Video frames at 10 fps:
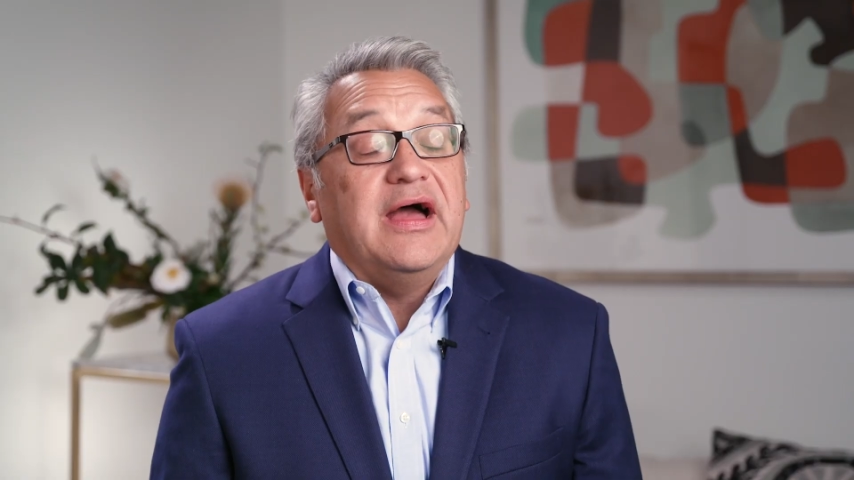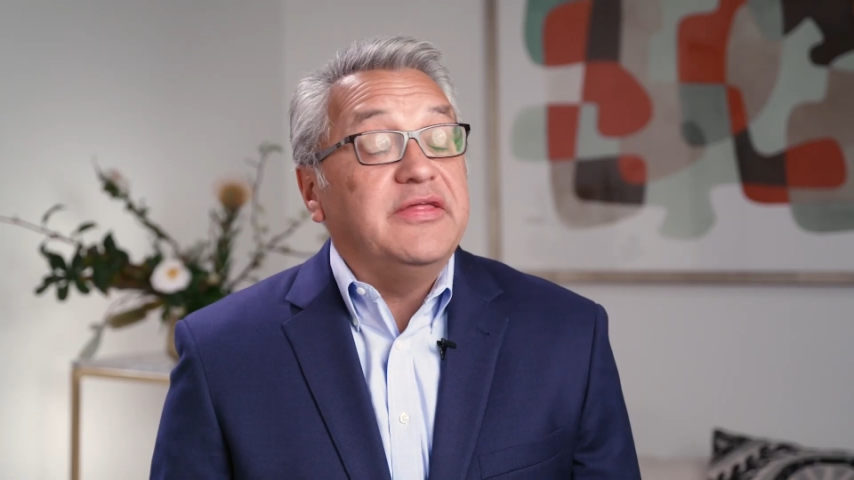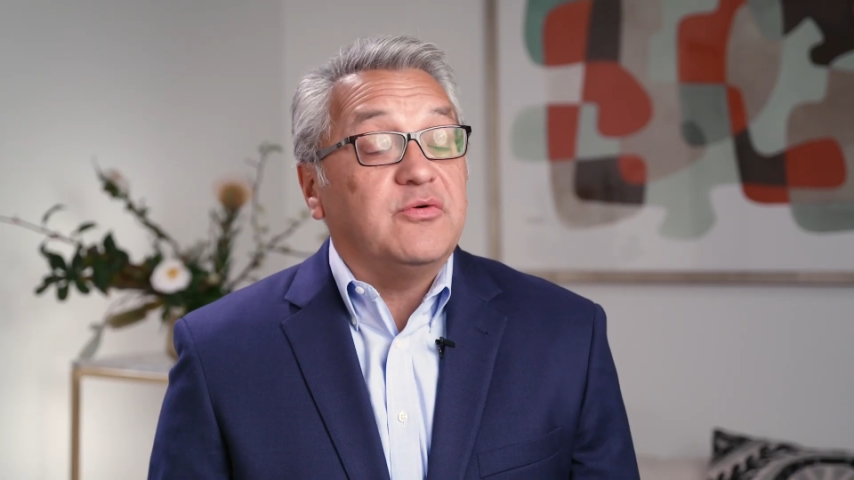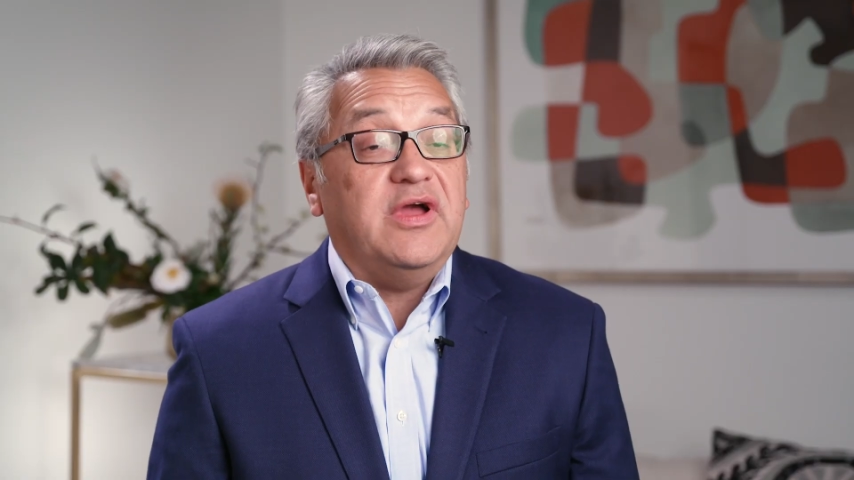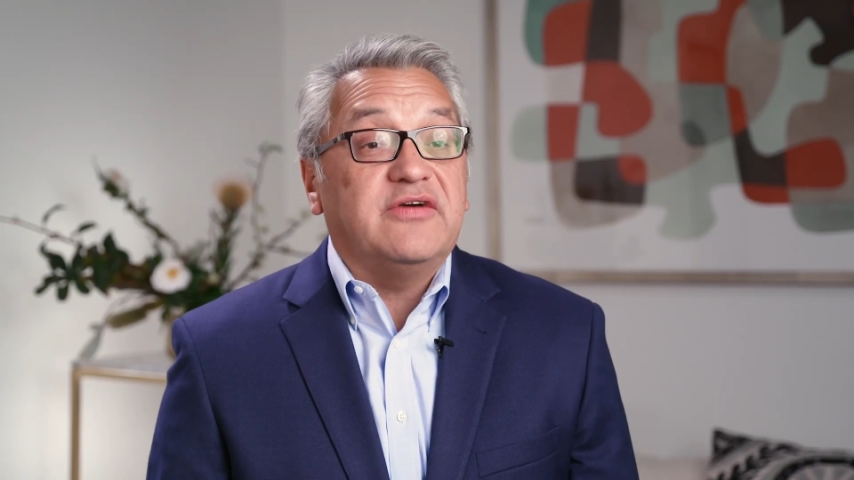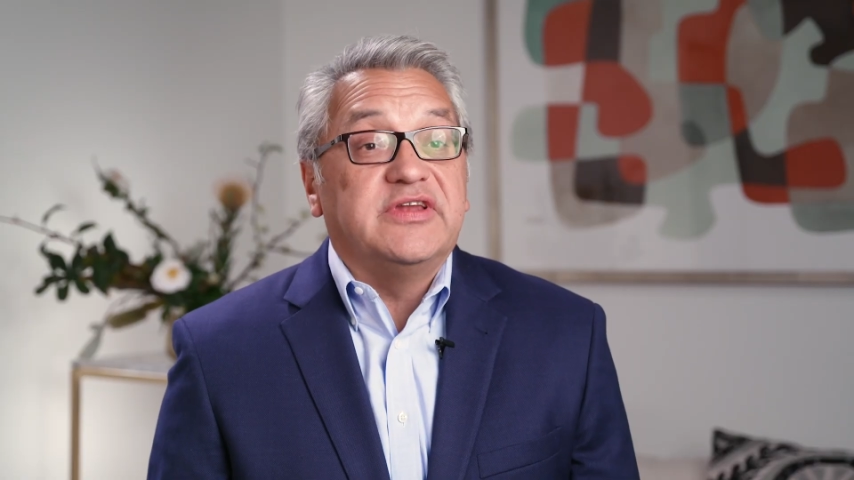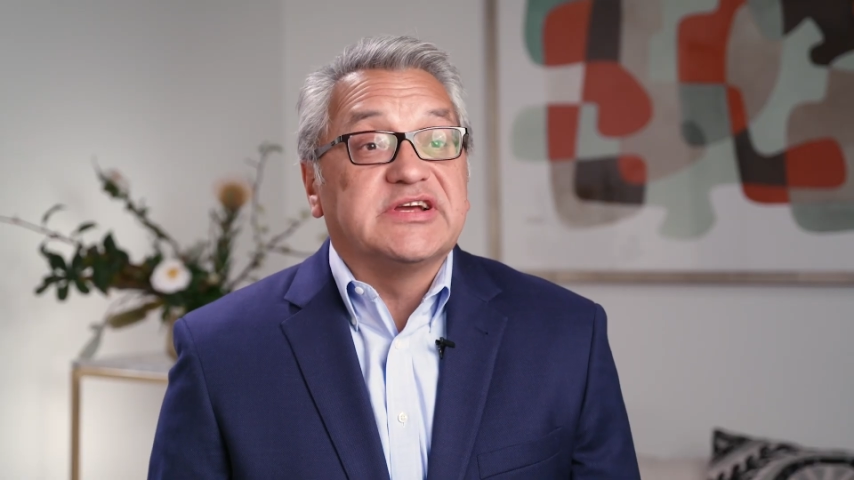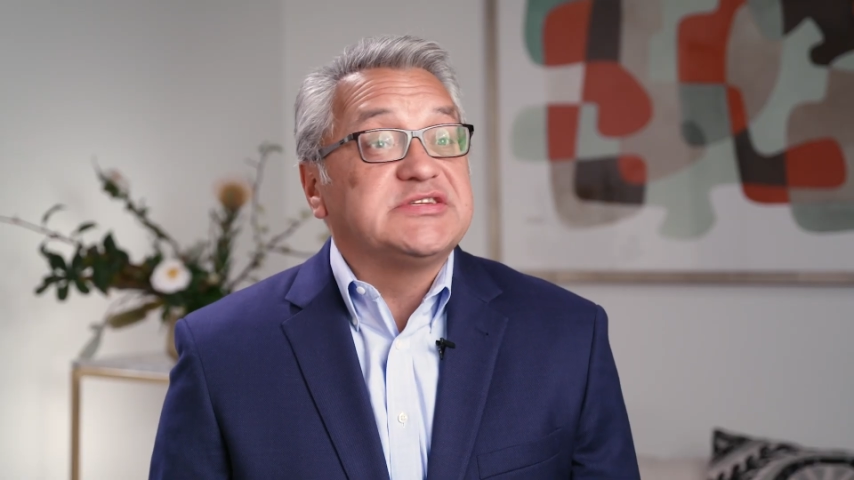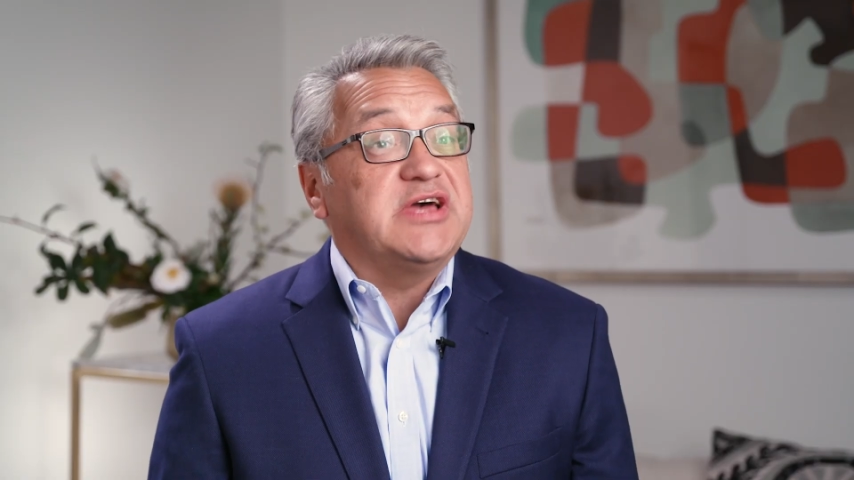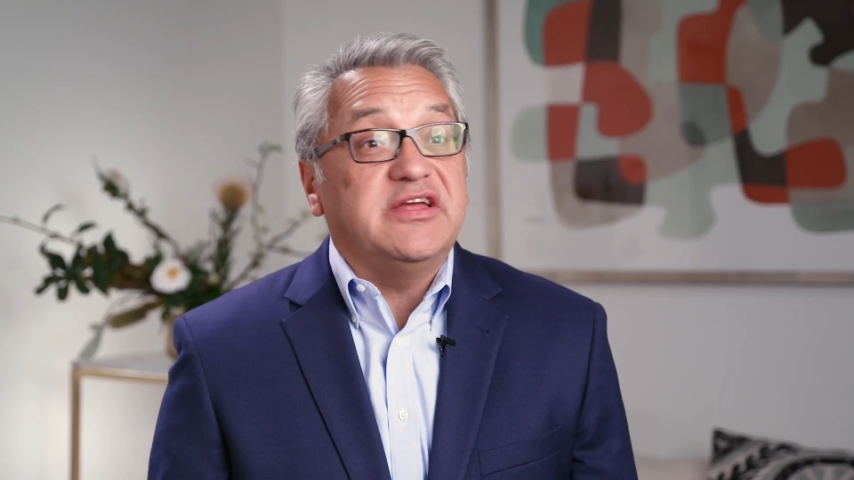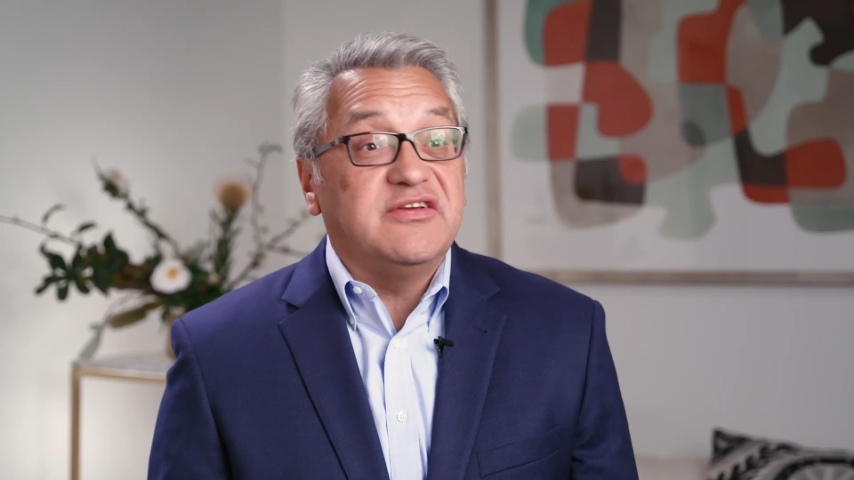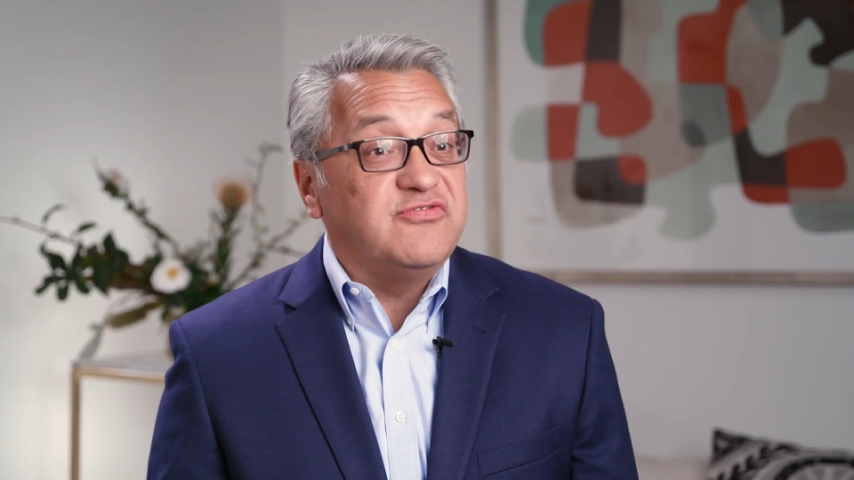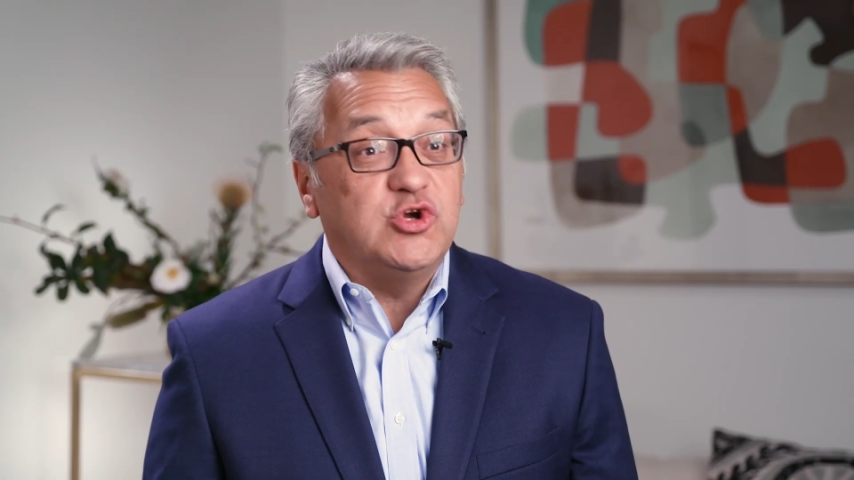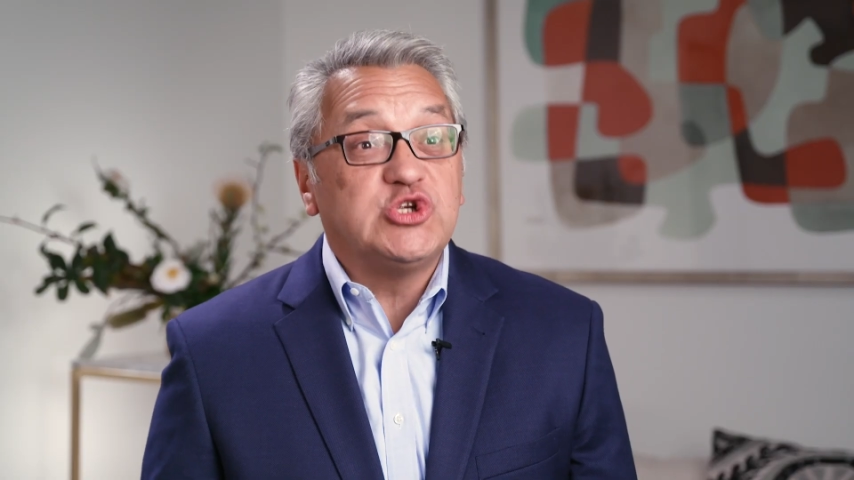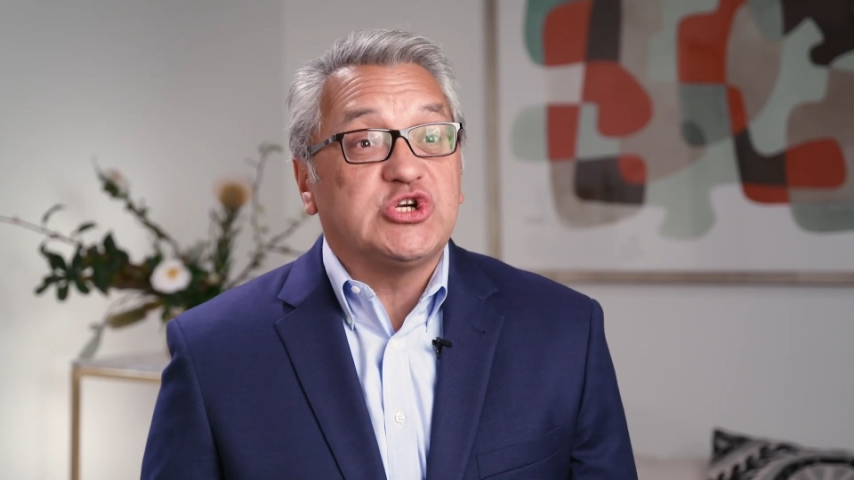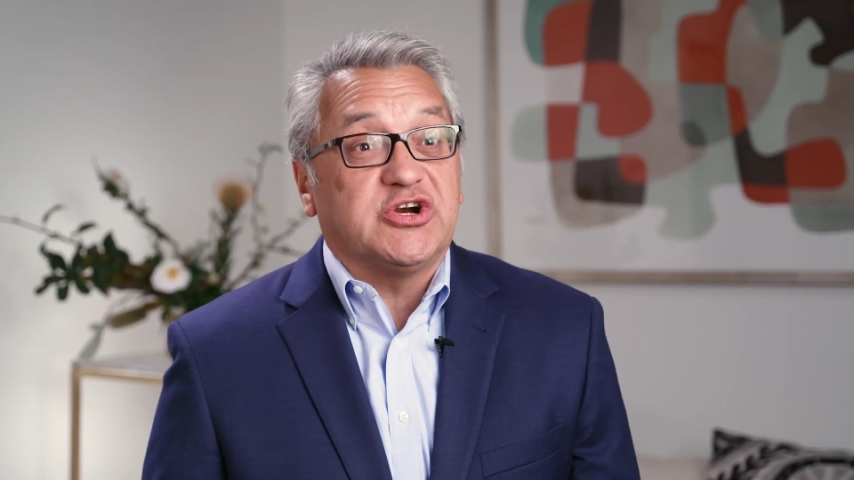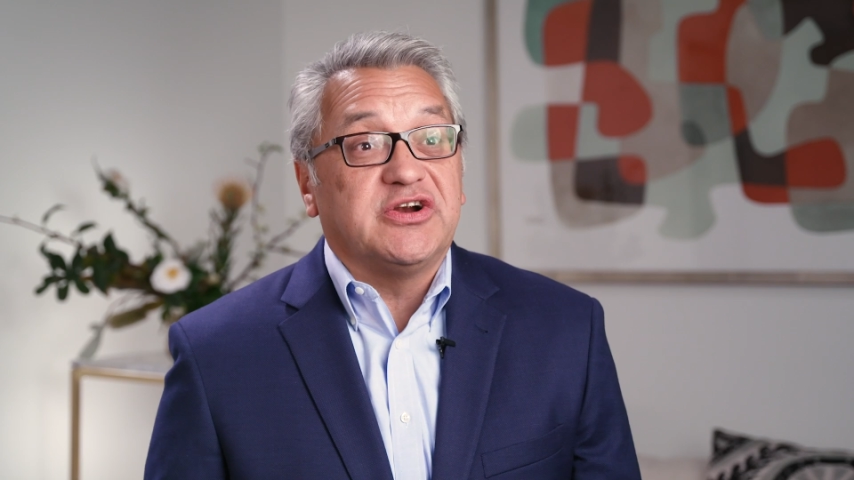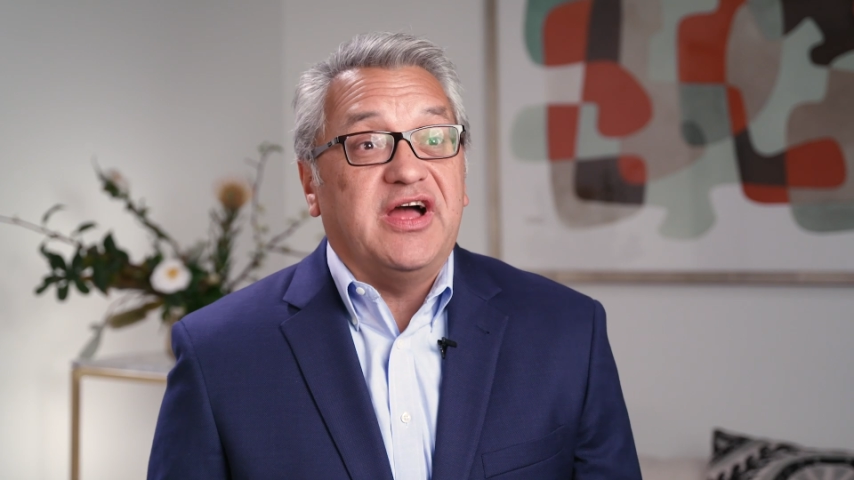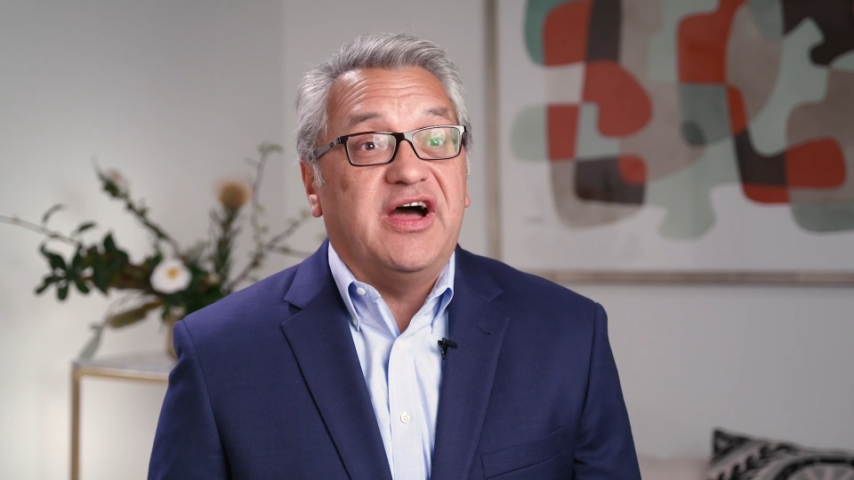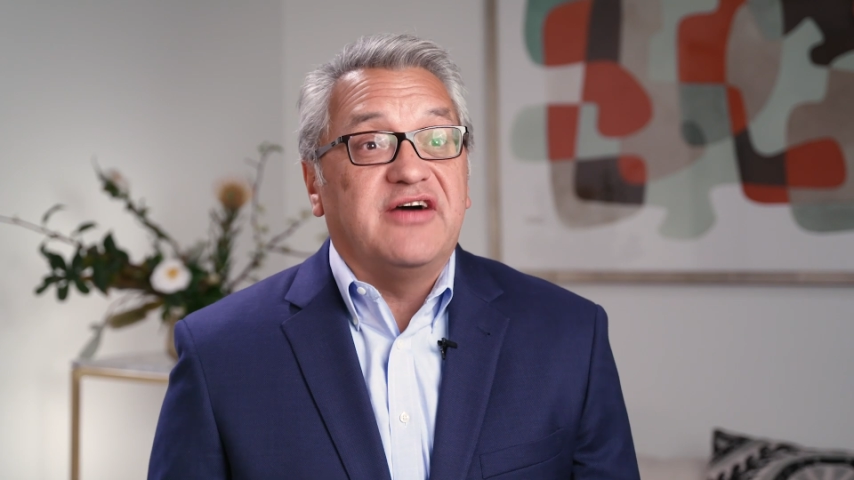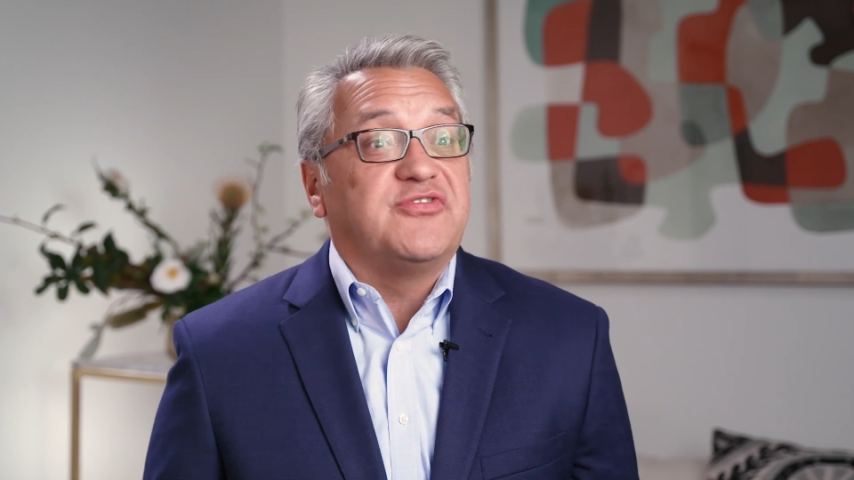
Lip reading: I think we have an exciting future